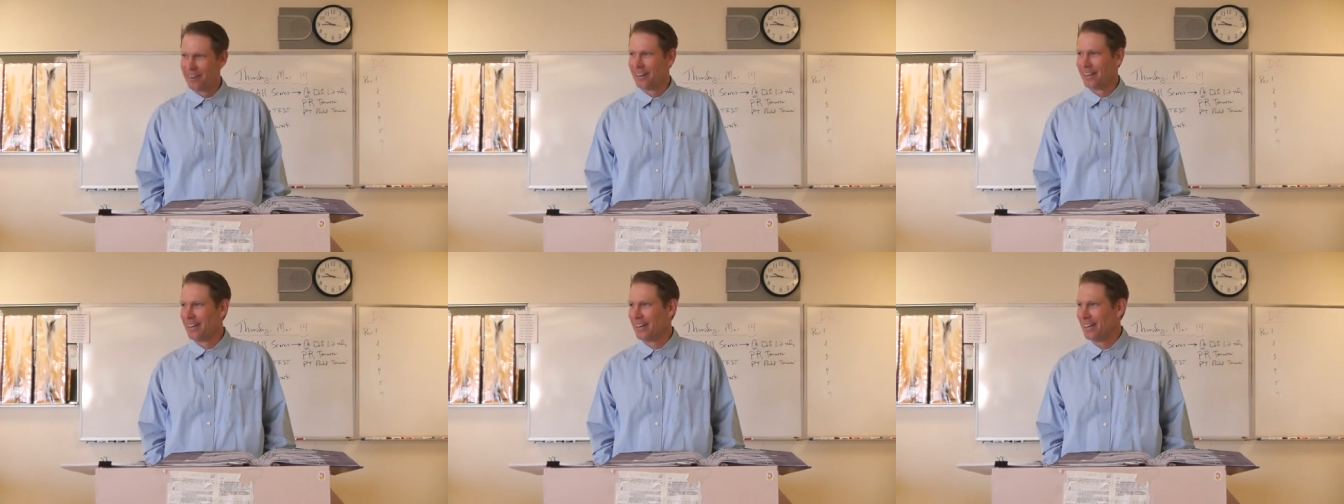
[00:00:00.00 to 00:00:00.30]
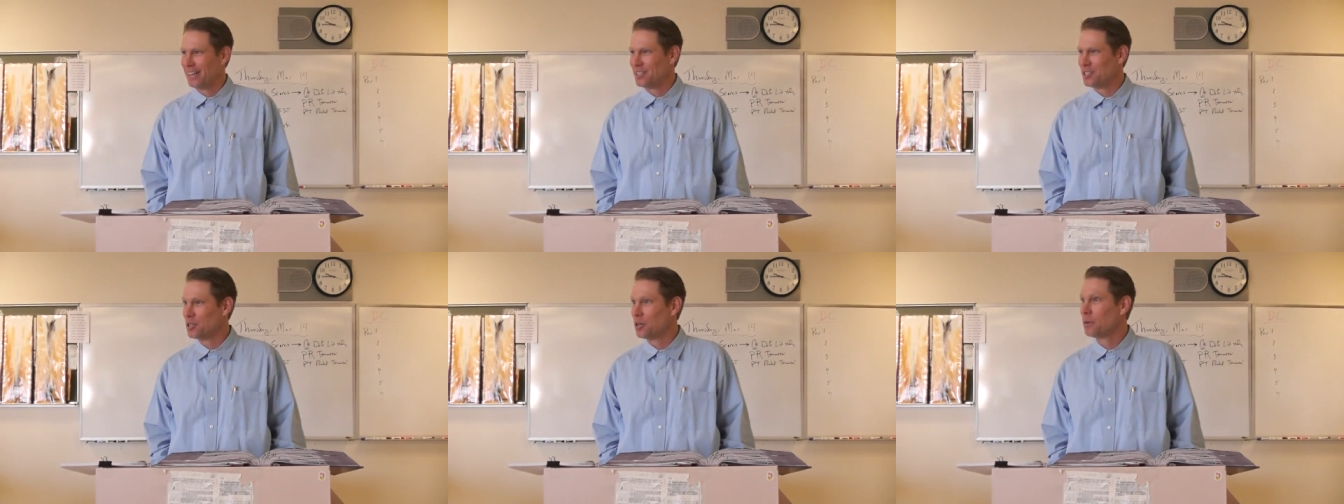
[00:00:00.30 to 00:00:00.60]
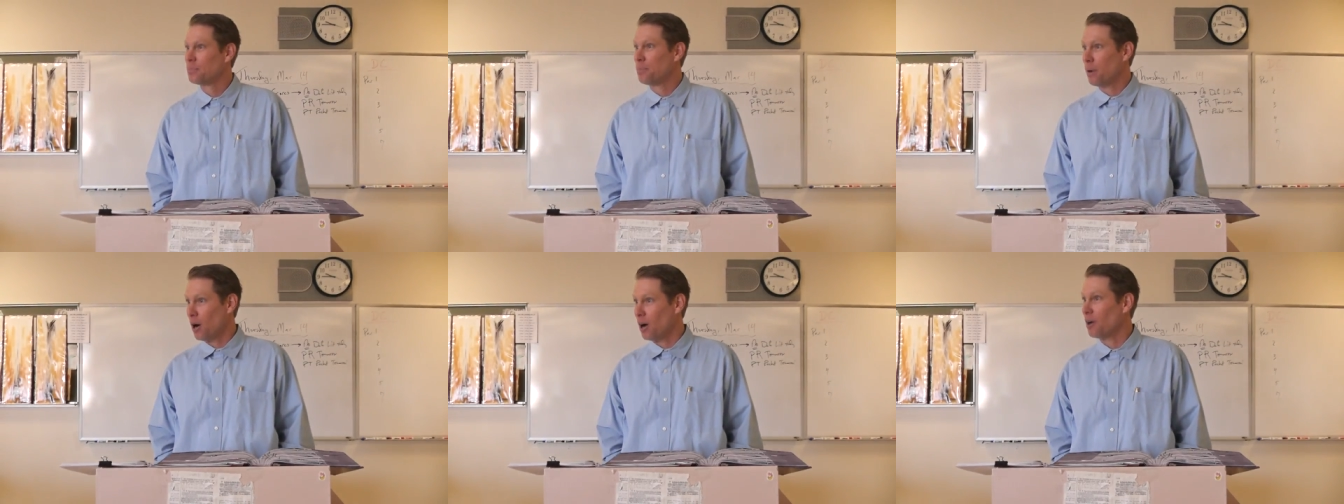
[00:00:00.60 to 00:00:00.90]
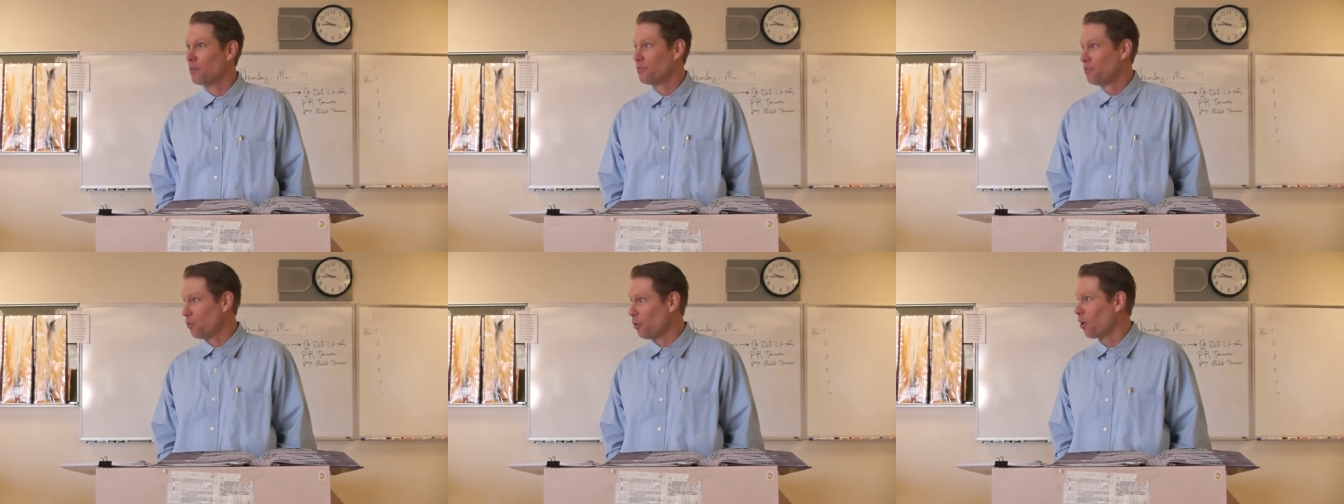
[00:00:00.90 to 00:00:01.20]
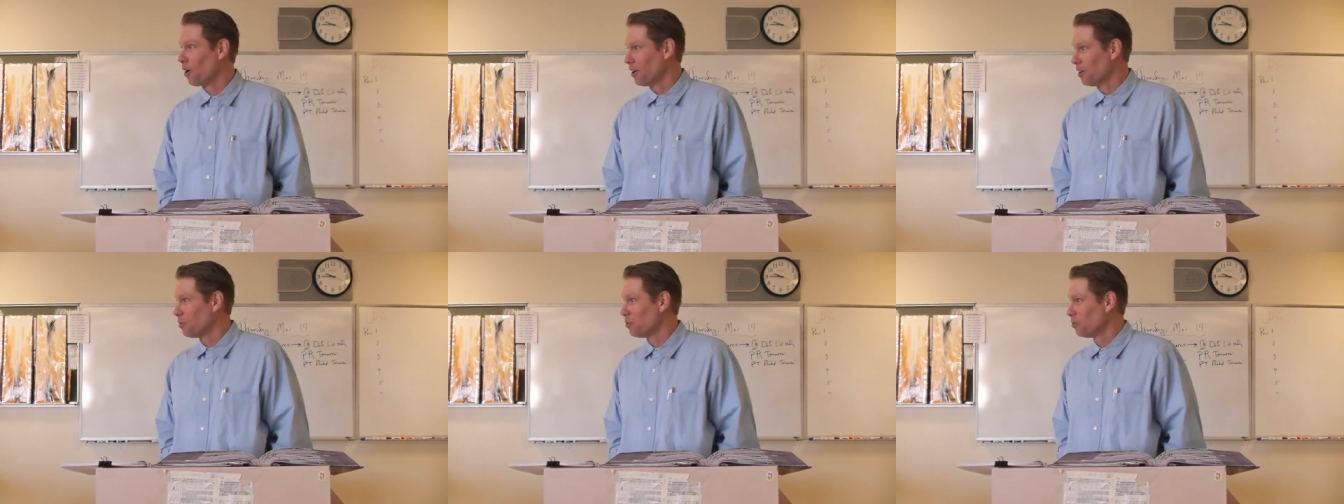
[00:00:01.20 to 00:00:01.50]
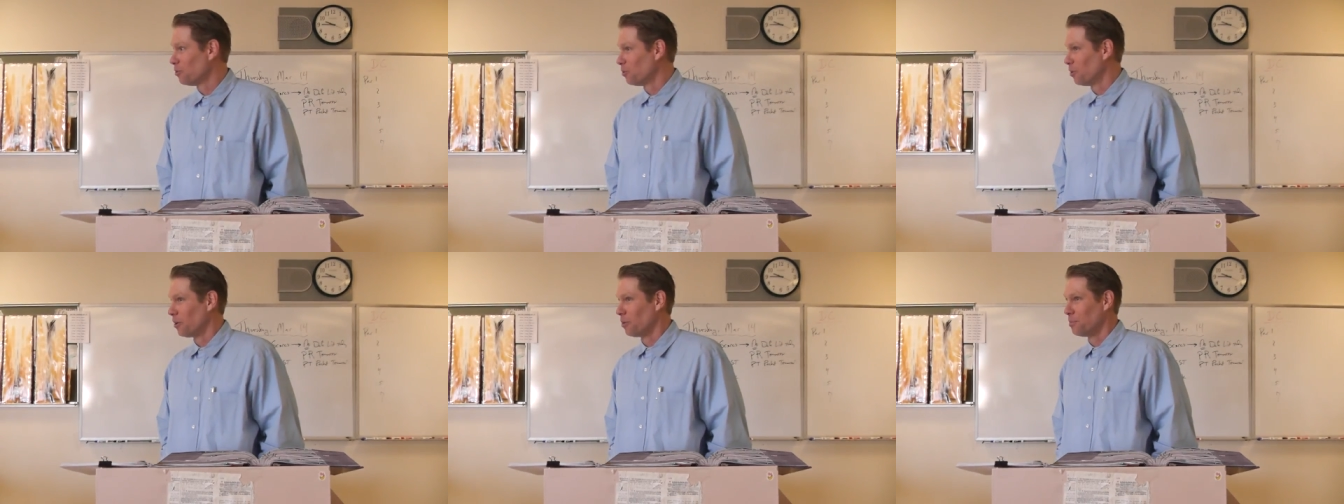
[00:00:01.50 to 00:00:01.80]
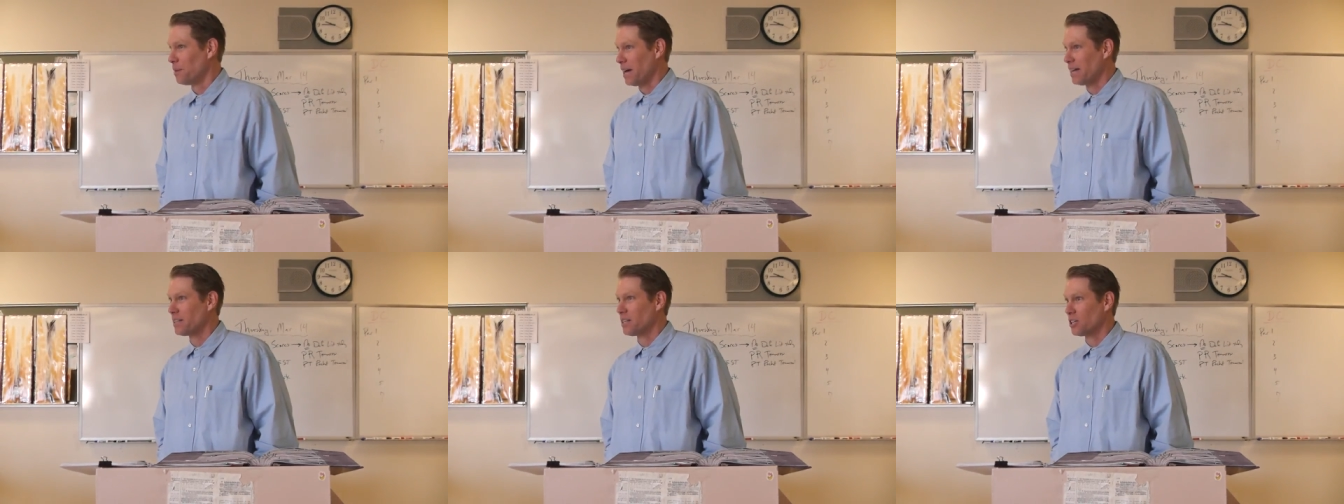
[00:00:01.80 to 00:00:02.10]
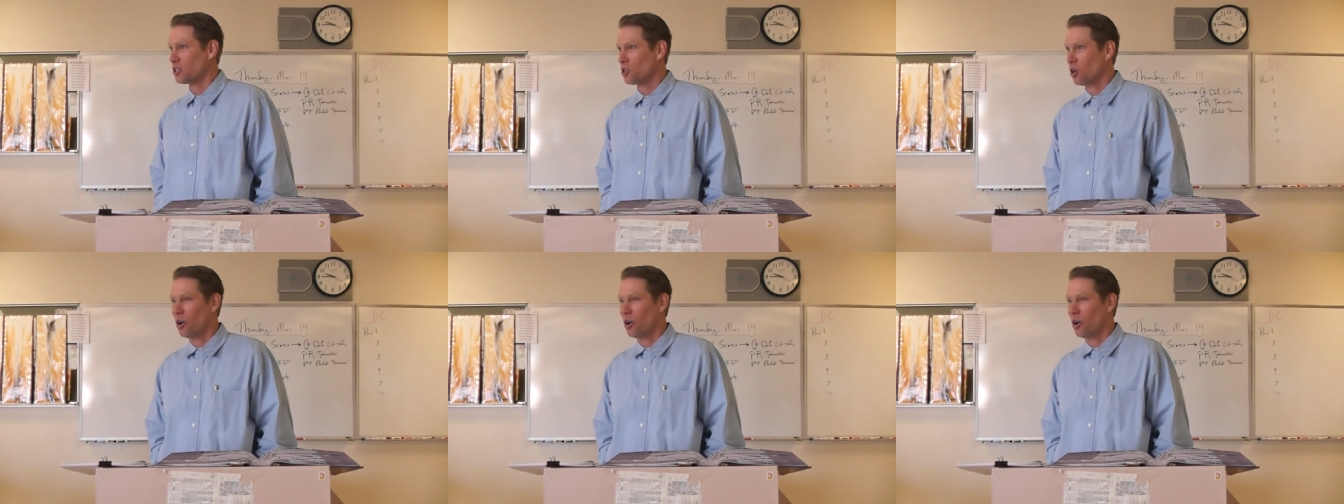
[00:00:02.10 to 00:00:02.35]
it is. Part four will make this